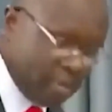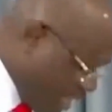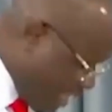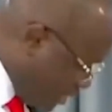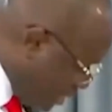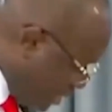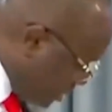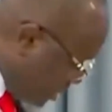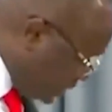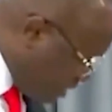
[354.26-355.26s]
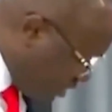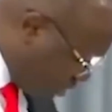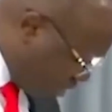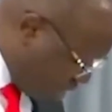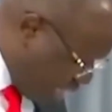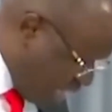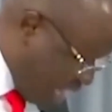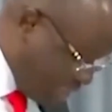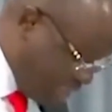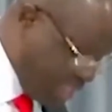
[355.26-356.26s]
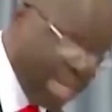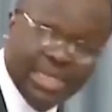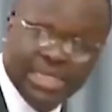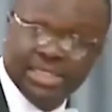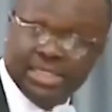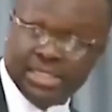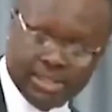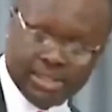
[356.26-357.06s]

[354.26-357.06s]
for Elections and IT NDC.